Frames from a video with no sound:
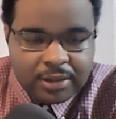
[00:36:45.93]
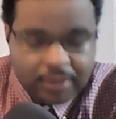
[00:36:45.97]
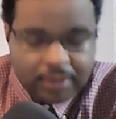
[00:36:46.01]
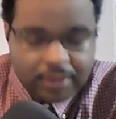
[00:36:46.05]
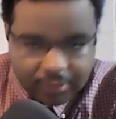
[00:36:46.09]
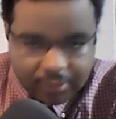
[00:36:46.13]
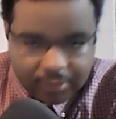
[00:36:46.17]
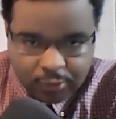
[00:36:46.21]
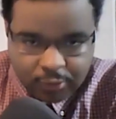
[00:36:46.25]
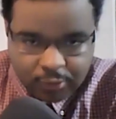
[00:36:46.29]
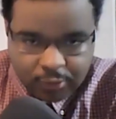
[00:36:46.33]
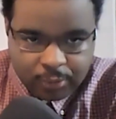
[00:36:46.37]

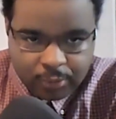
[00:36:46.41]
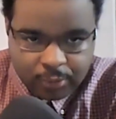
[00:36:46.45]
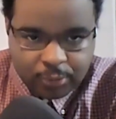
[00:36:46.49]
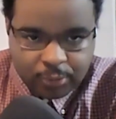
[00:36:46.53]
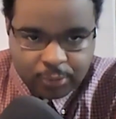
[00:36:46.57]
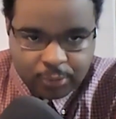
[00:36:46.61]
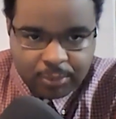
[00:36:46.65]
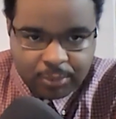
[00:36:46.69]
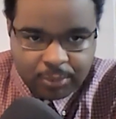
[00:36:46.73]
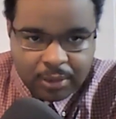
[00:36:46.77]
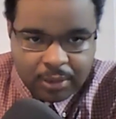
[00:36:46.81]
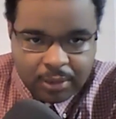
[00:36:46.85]
the
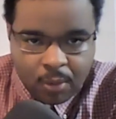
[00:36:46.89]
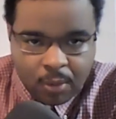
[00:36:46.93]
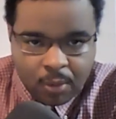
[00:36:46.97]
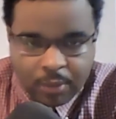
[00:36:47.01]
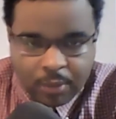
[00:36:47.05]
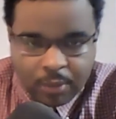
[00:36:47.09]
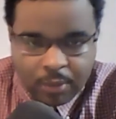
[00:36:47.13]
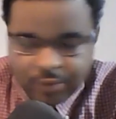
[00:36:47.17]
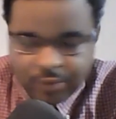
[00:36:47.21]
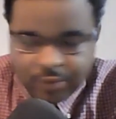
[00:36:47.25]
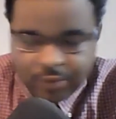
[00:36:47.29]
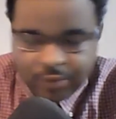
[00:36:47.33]
description below
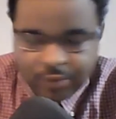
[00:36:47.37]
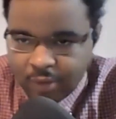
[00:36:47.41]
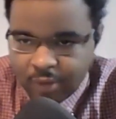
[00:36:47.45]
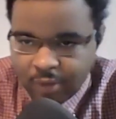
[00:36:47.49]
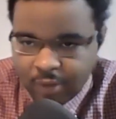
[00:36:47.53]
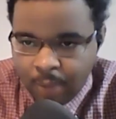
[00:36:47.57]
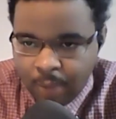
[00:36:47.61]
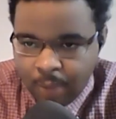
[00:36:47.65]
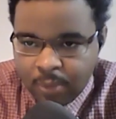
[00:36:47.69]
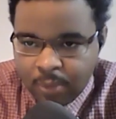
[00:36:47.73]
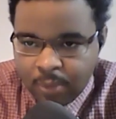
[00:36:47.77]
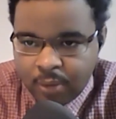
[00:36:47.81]
once this is
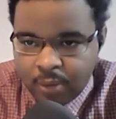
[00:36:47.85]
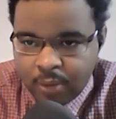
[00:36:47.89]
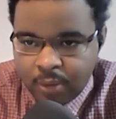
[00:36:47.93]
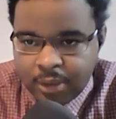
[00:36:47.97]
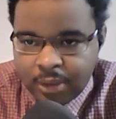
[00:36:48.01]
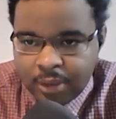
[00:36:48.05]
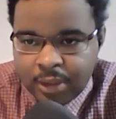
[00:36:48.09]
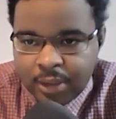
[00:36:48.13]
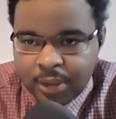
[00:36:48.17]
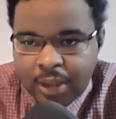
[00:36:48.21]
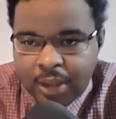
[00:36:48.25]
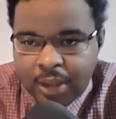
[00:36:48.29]
uploaded.